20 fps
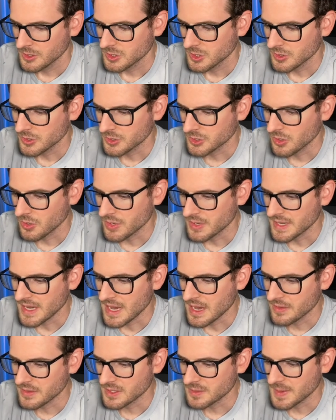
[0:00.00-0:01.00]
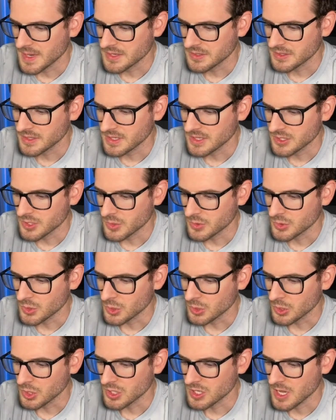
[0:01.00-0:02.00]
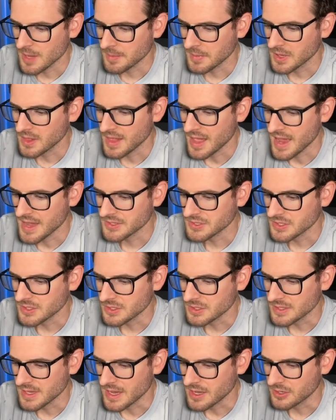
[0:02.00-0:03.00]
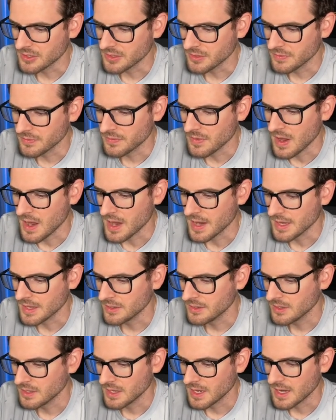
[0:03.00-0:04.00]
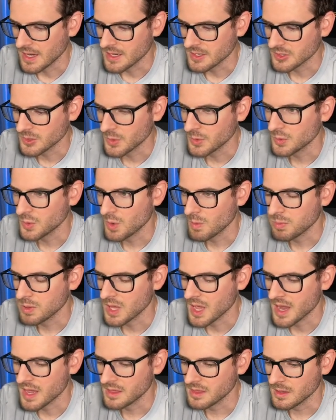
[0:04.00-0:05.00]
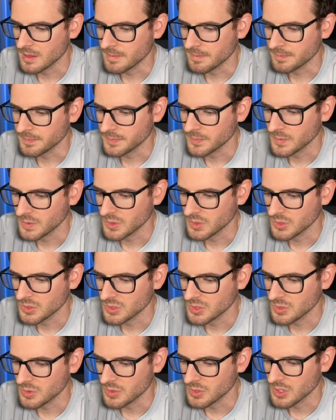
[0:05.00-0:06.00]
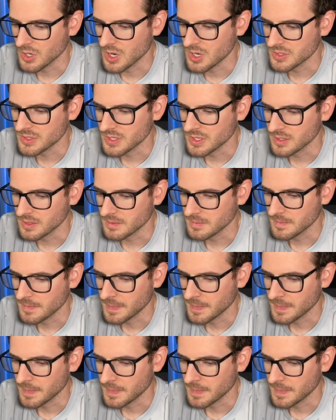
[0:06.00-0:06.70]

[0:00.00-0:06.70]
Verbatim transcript: So scrolling down, this basically is going to look up classes that are defined and it's going to apply them through the cards here.